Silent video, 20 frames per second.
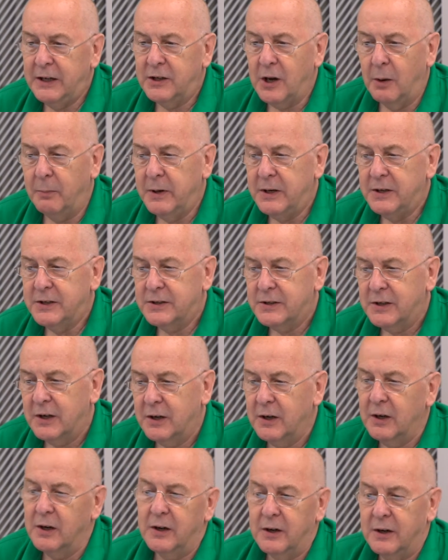dummy's
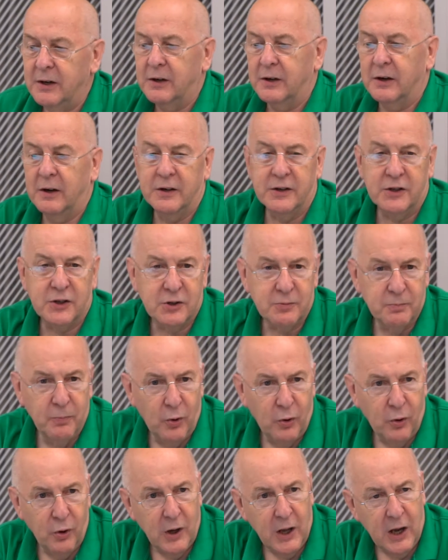
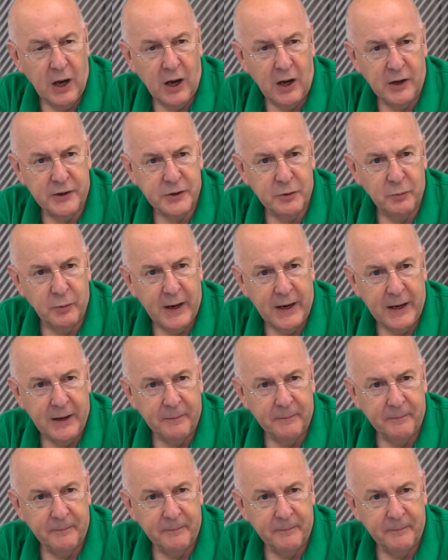small heart away.